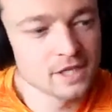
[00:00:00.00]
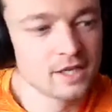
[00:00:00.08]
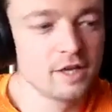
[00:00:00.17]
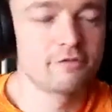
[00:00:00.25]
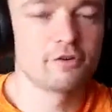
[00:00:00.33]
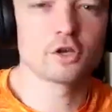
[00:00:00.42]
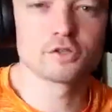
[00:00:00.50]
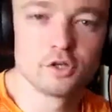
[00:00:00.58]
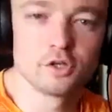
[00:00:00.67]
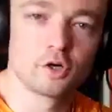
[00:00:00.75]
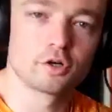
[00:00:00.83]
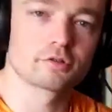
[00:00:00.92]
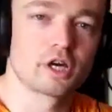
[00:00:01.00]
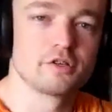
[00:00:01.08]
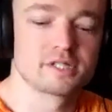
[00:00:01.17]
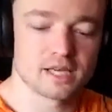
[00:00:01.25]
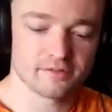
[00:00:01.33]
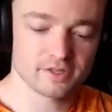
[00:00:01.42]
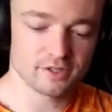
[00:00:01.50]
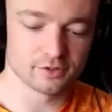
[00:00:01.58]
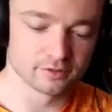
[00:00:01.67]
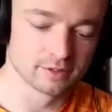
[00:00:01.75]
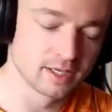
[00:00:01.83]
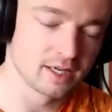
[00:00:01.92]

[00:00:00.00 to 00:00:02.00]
For those that are not code savvy or